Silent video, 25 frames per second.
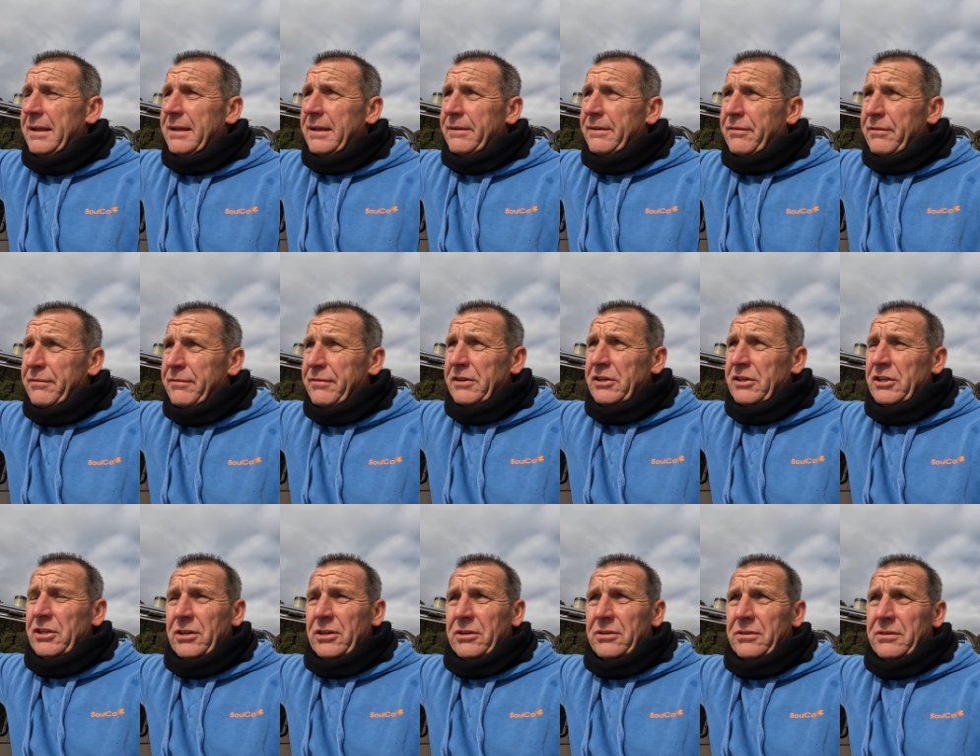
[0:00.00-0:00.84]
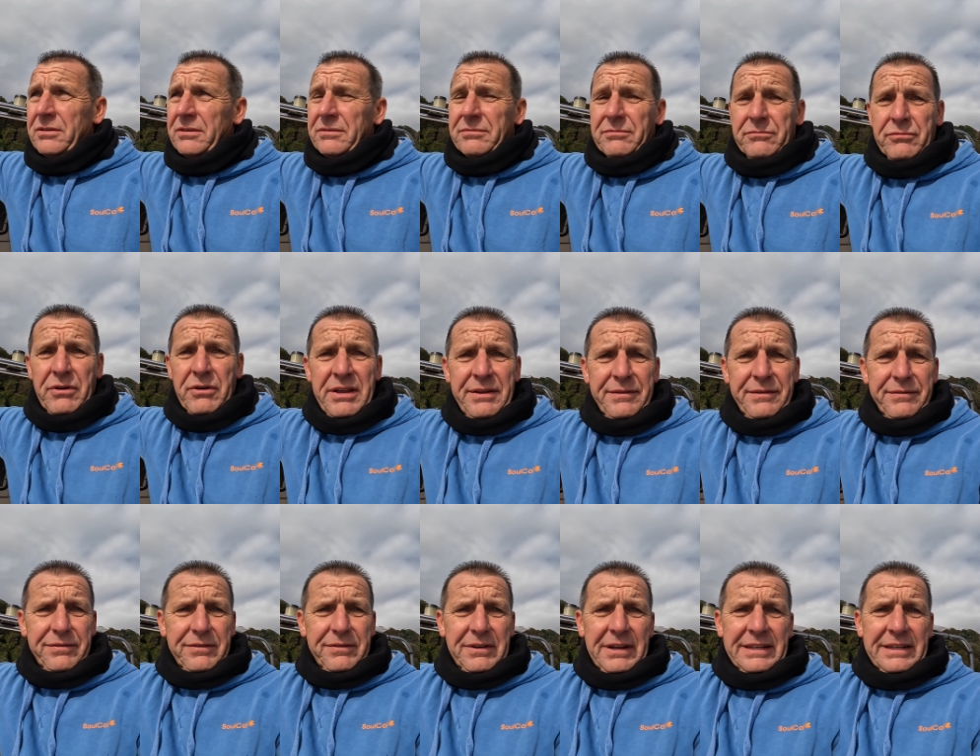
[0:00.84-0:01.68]
If you're fishing on a
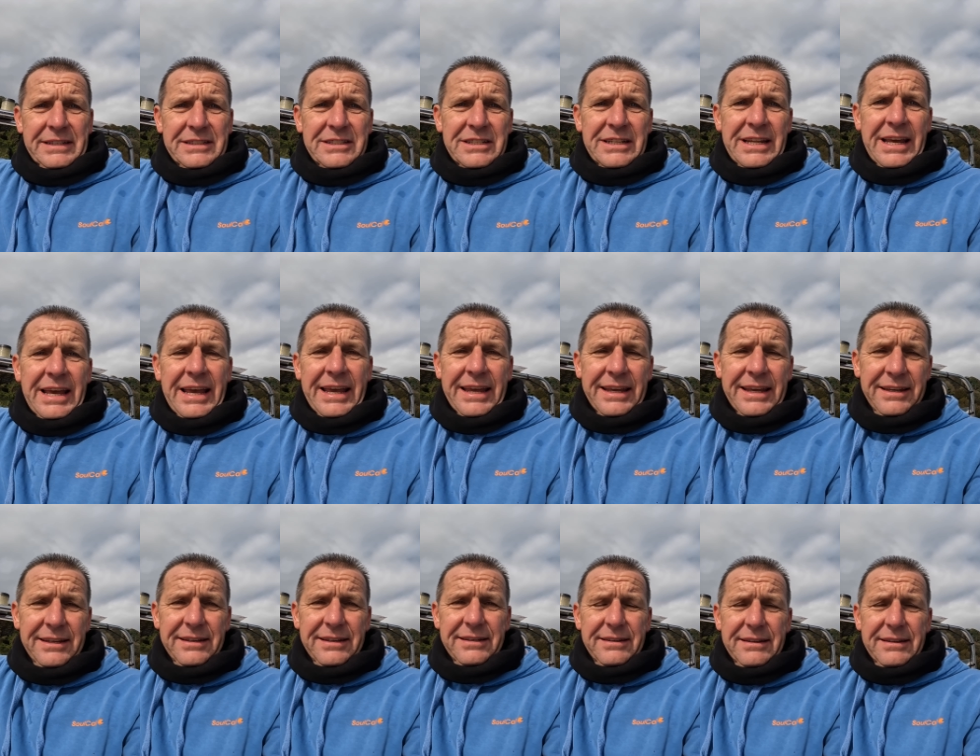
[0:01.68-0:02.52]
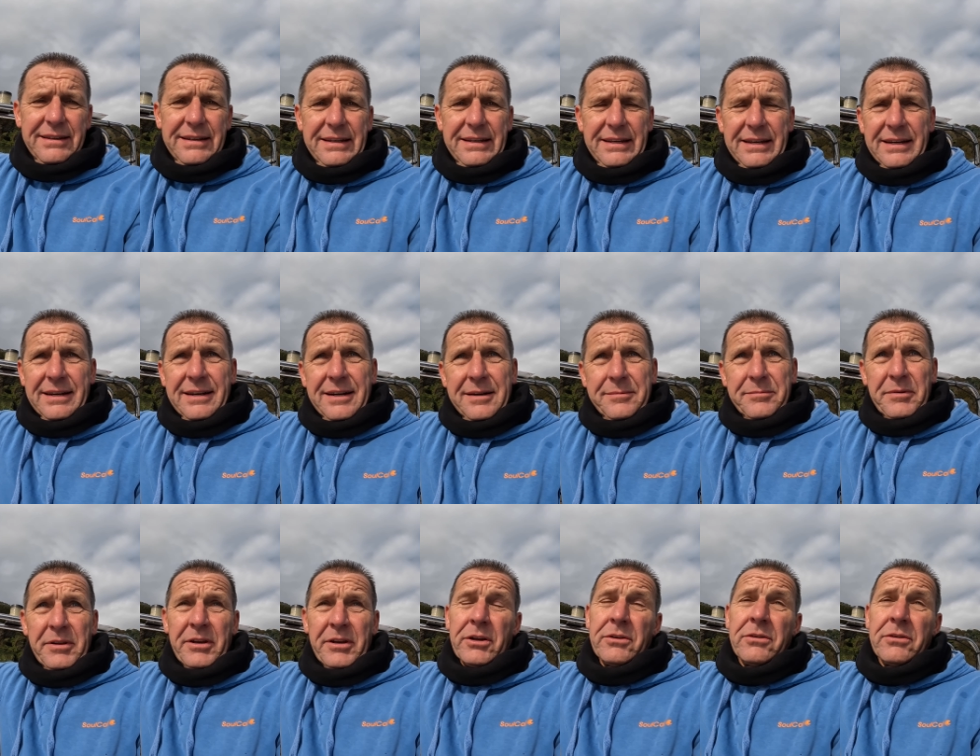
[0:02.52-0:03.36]
reef like today,
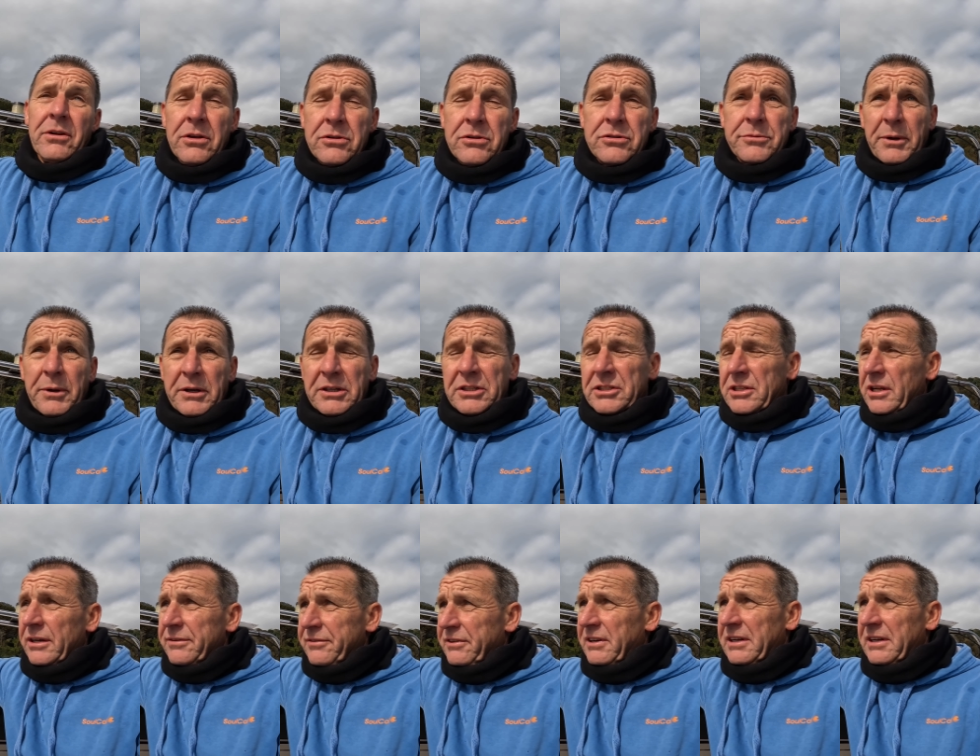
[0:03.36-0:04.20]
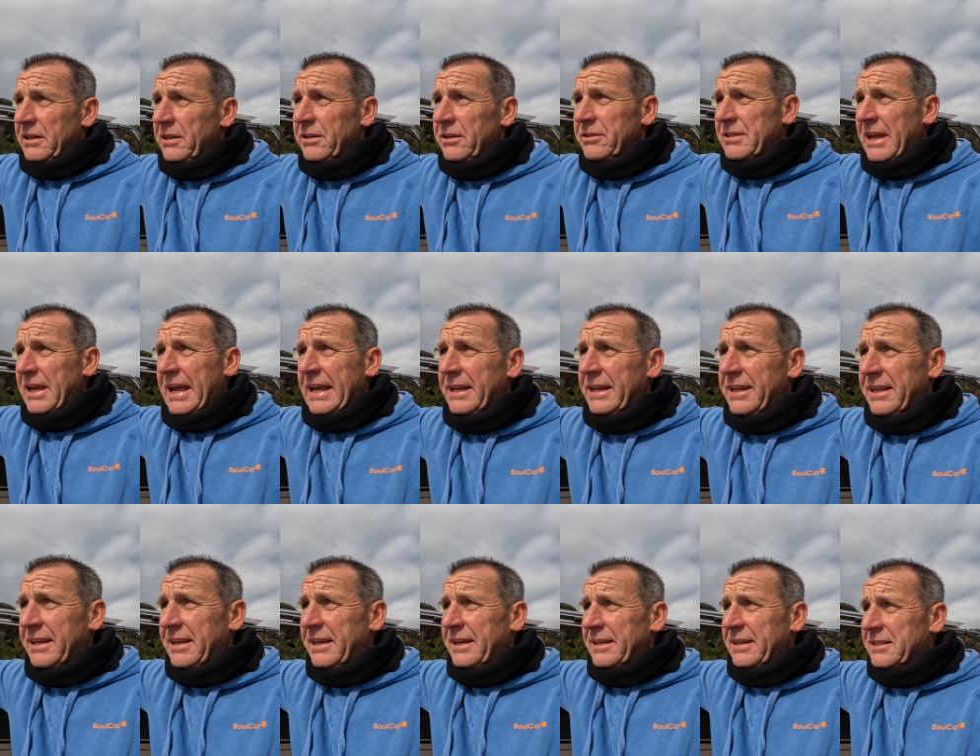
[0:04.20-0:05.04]
um, you don't lose much stuff. I didn't lose
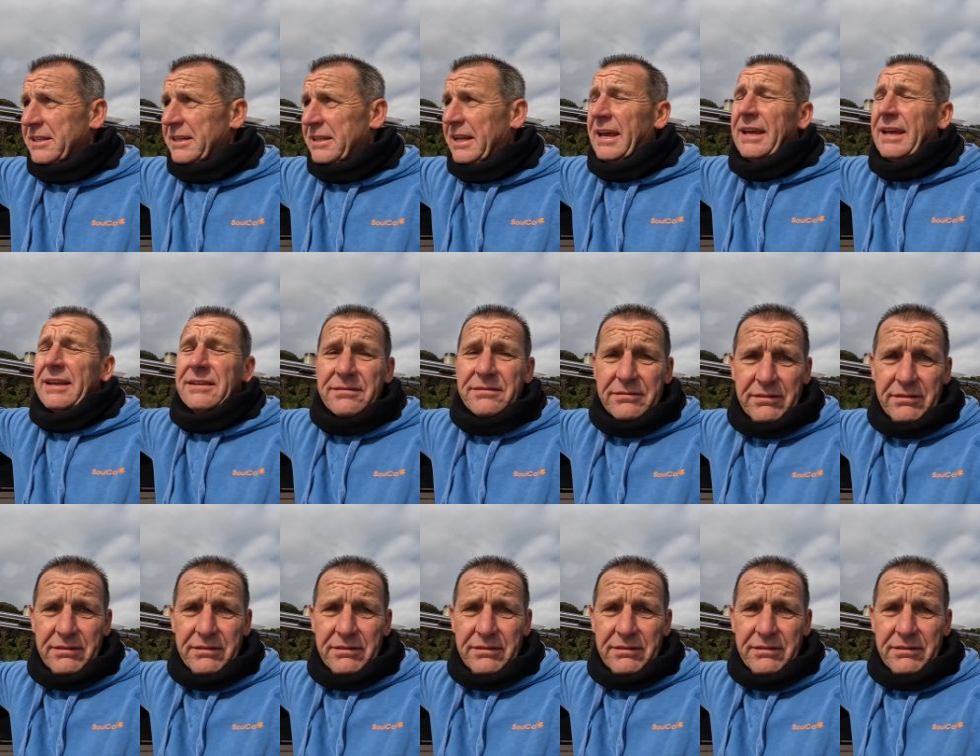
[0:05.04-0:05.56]
any gear today.